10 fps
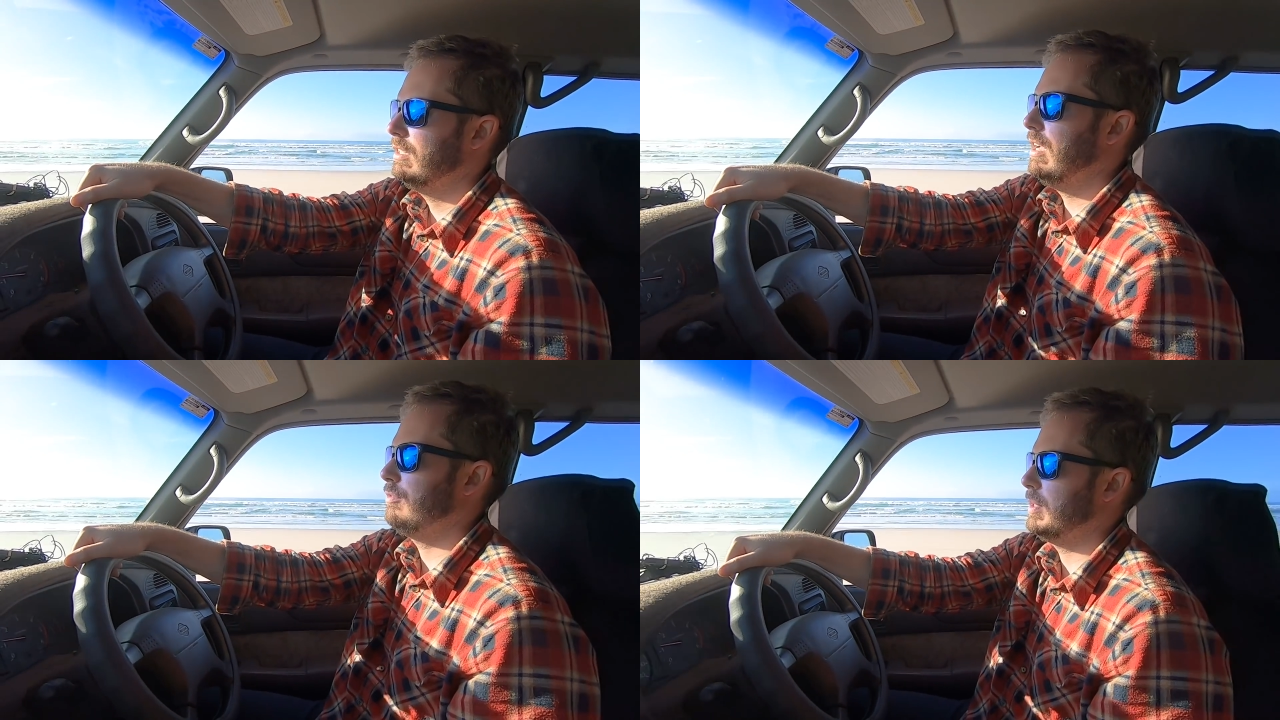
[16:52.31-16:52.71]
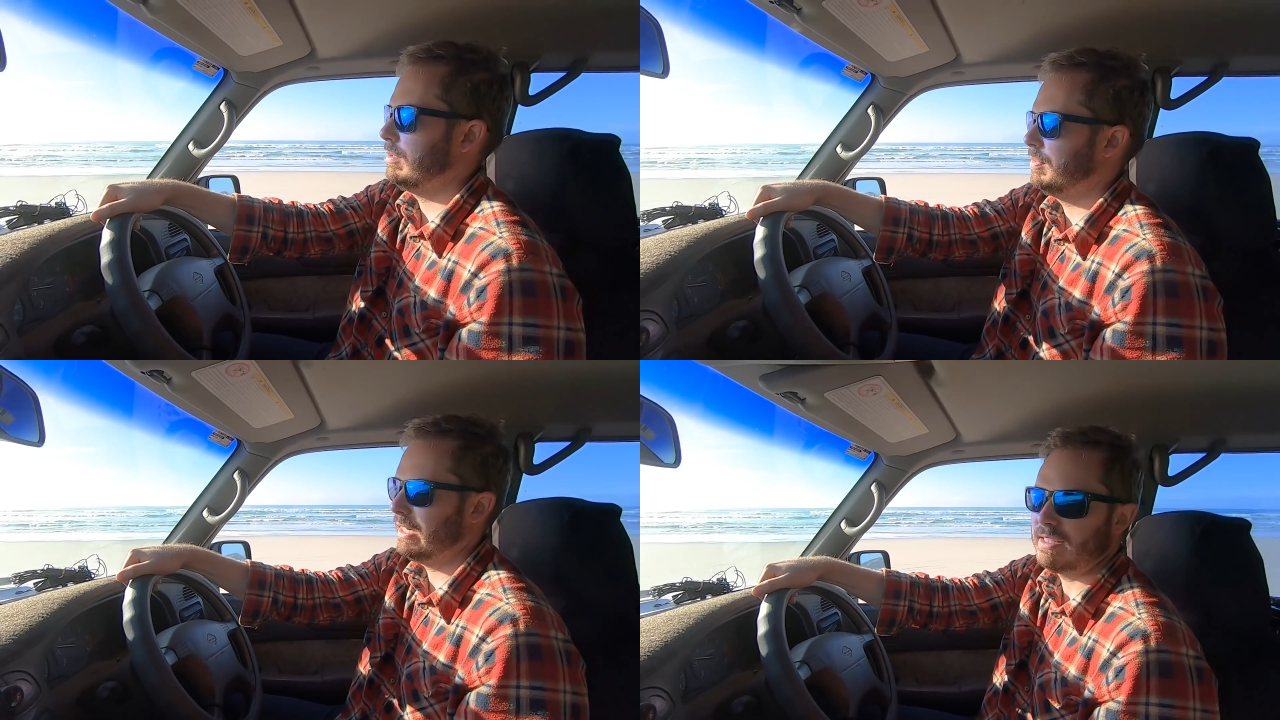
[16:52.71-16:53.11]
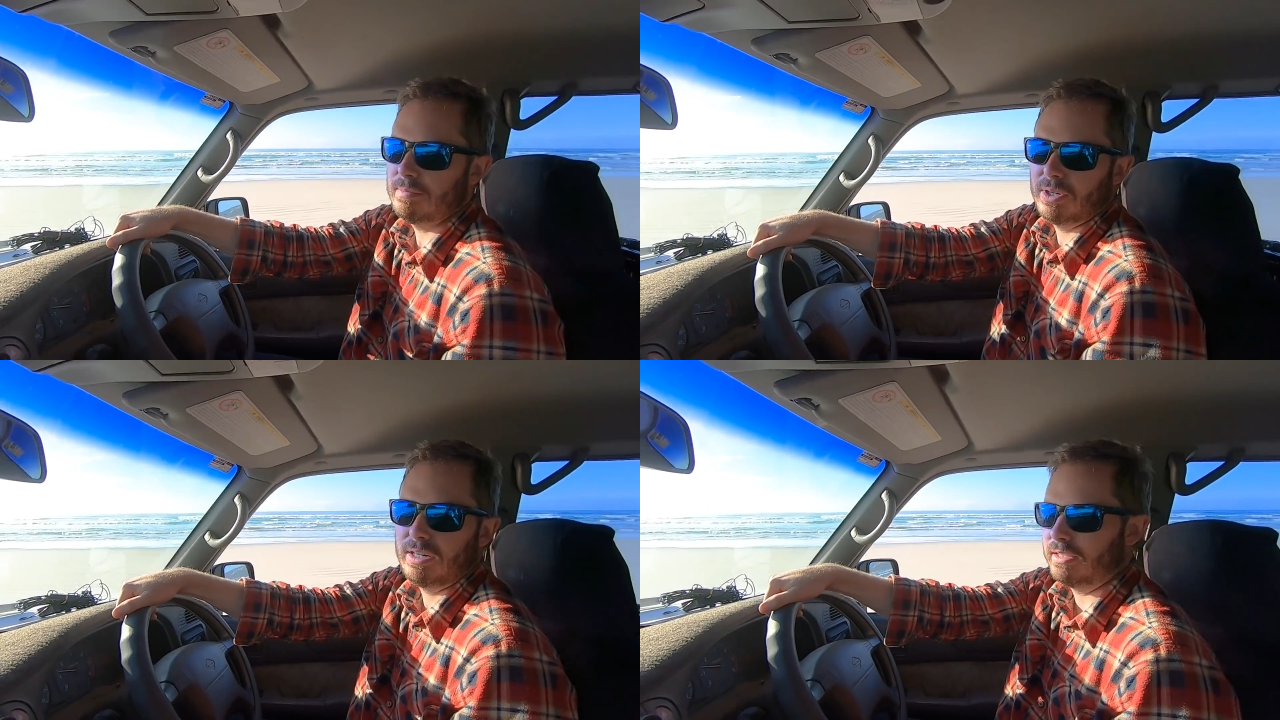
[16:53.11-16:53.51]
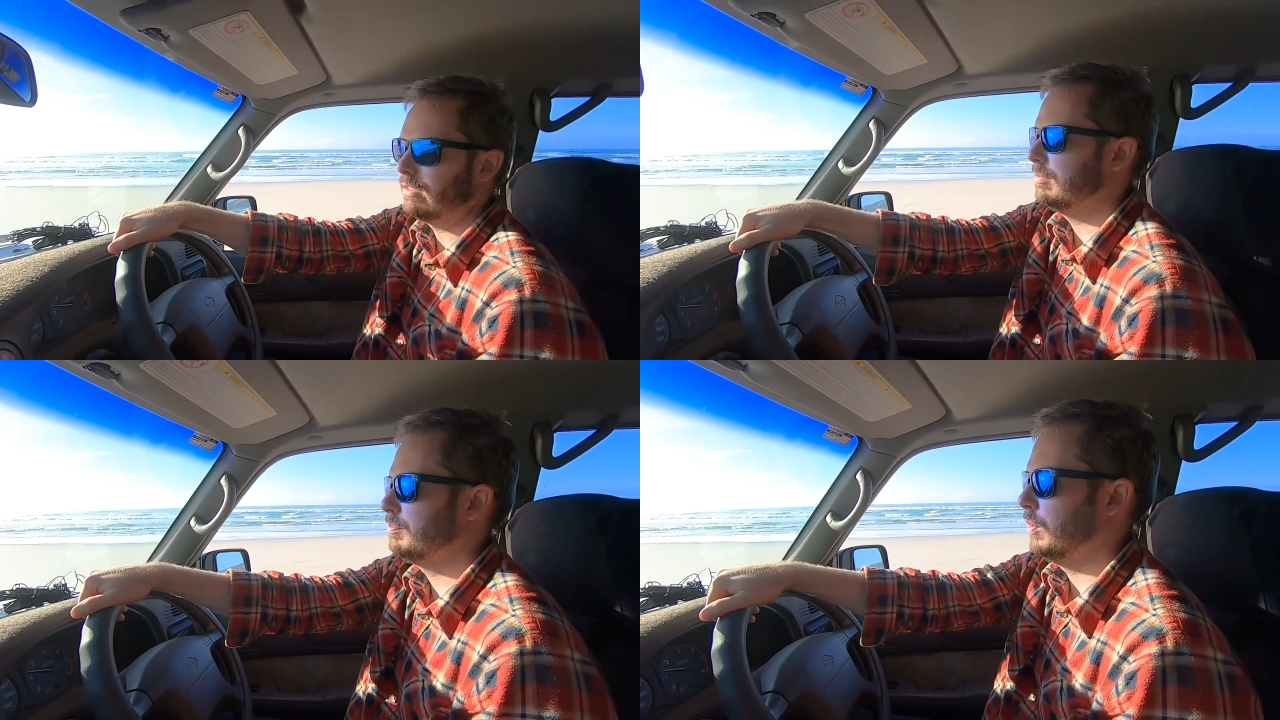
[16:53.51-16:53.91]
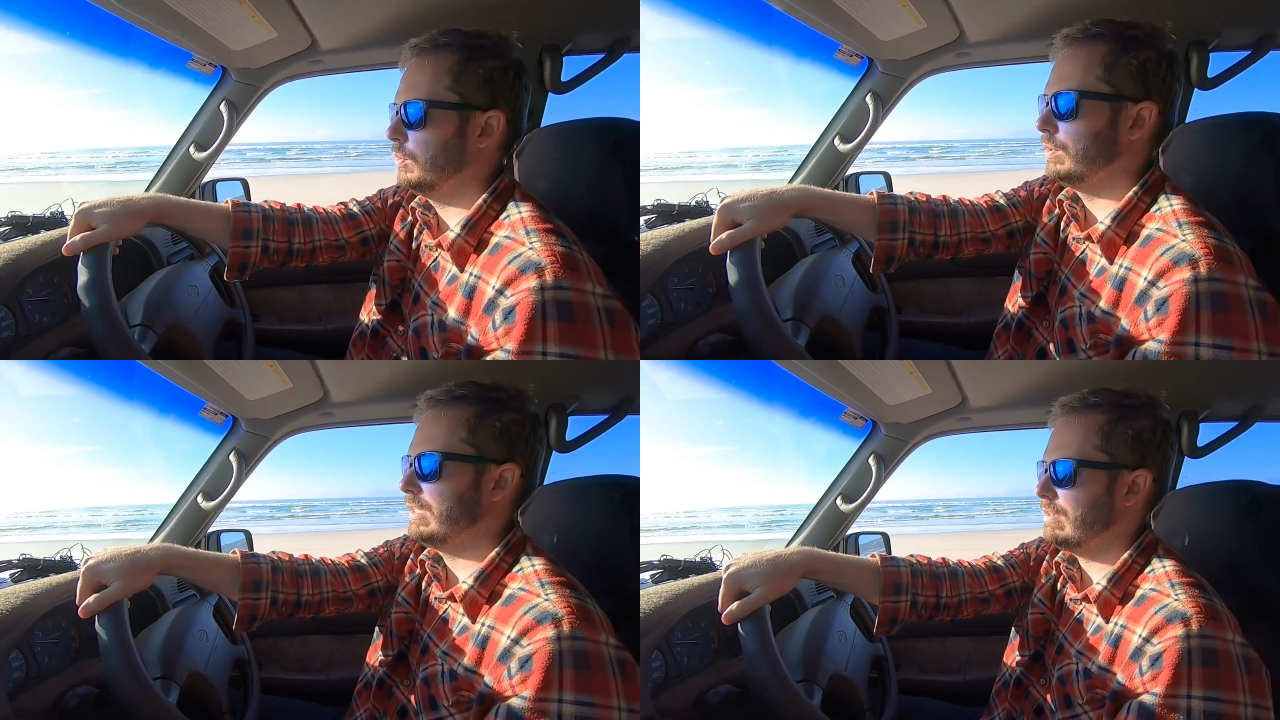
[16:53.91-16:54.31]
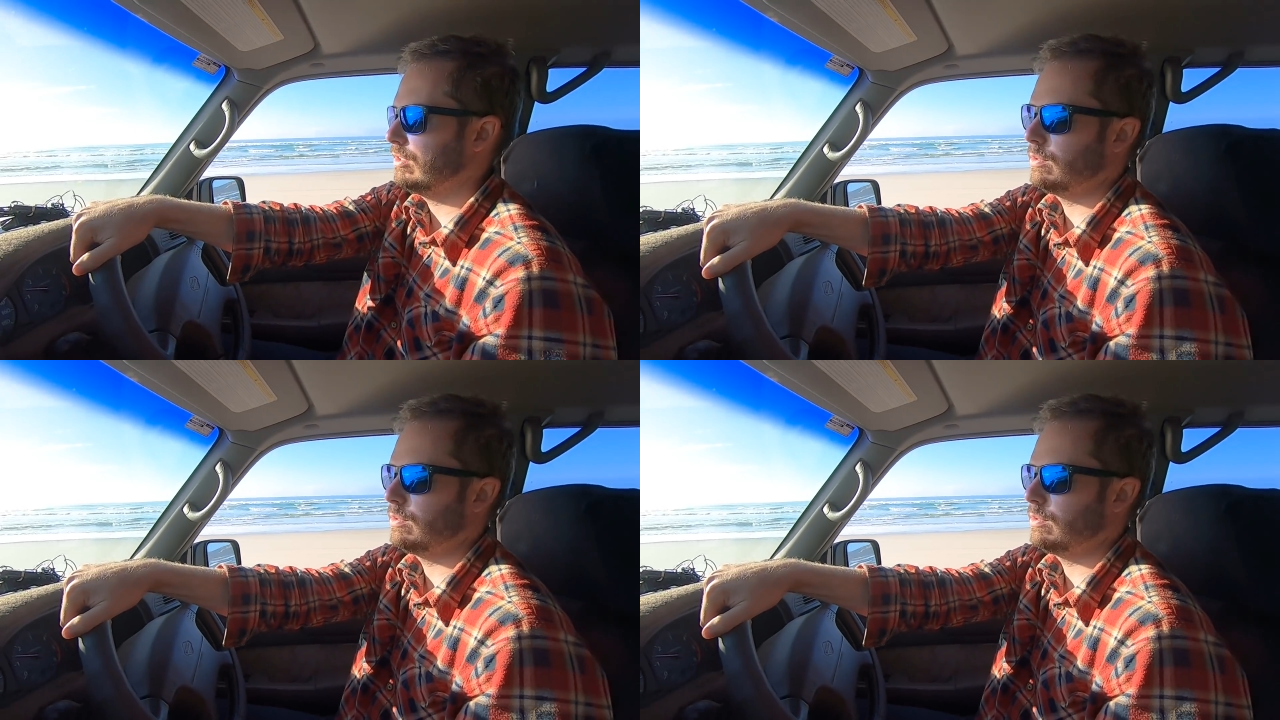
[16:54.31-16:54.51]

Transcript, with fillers: have a bit of brekkie by the pool and have a